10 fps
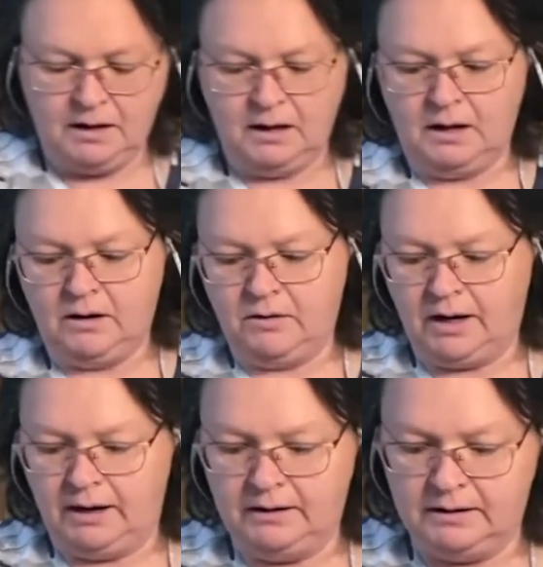
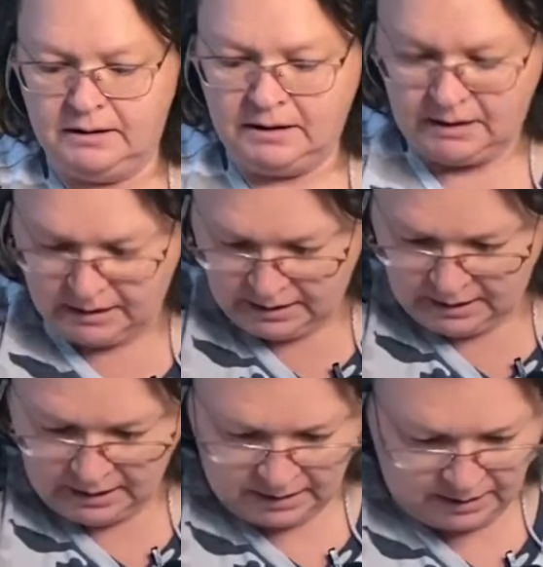Okay.
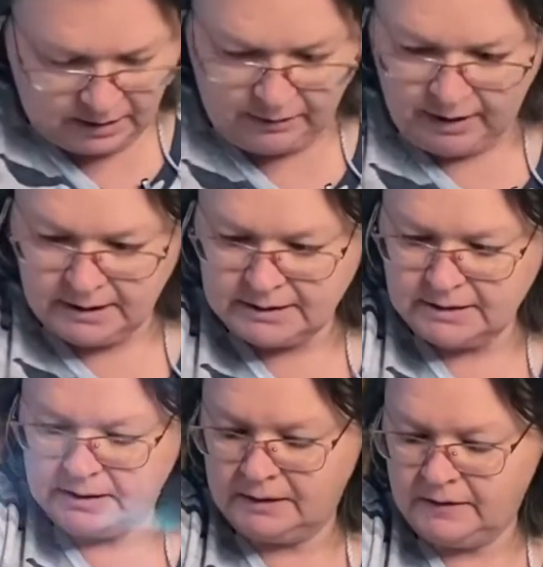All right.
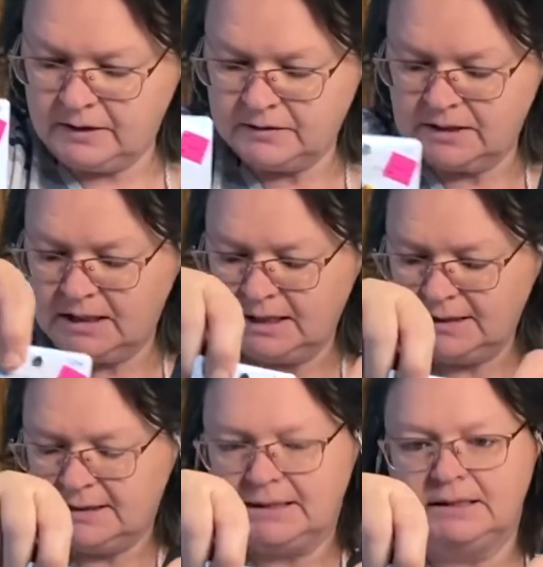And there's
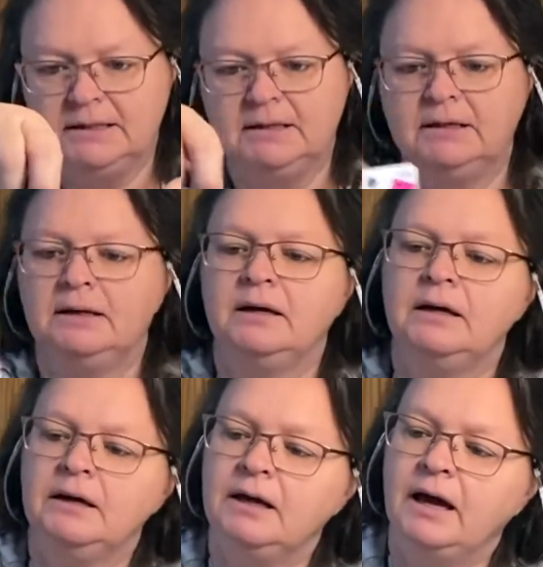this.
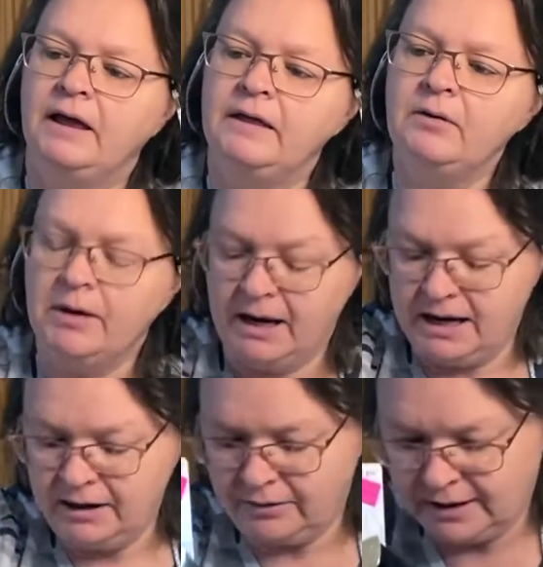I think we got
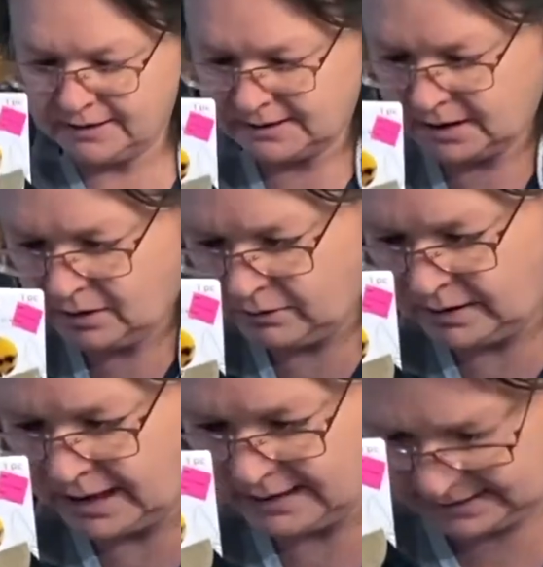earrings to go with
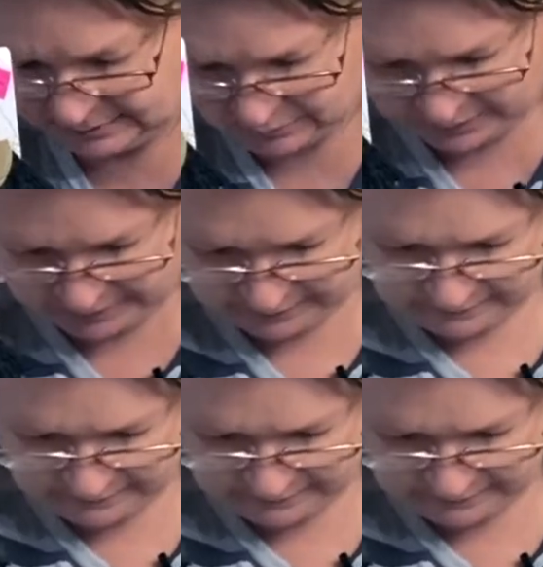that somewhere.